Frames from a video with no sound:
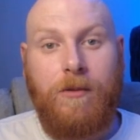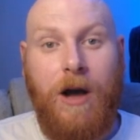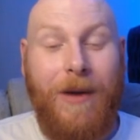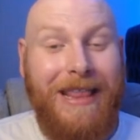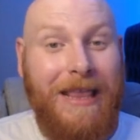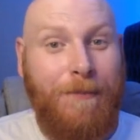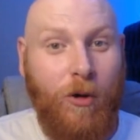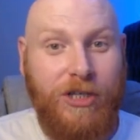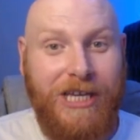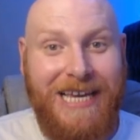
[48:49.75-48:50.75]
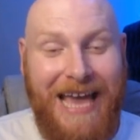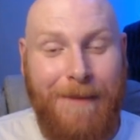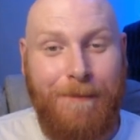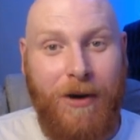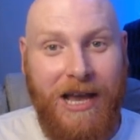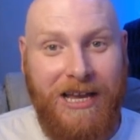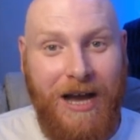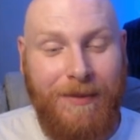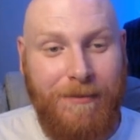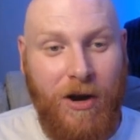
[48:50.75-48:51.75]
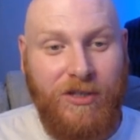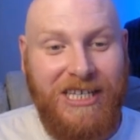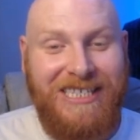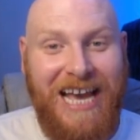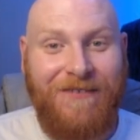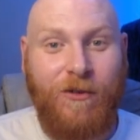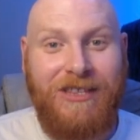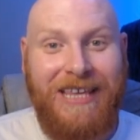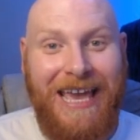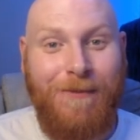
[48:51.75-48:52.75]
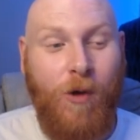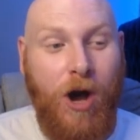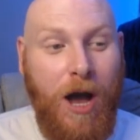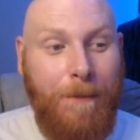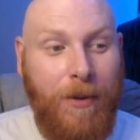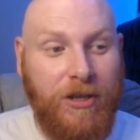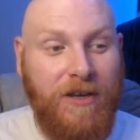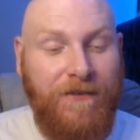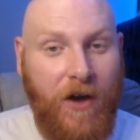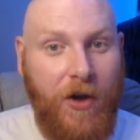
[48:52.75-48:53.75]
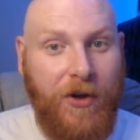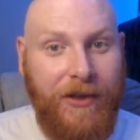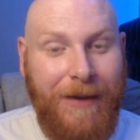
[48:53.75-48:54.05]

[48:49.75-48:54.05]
Well, in the Portuguese Empire Cup, the most successful team were Botafogo.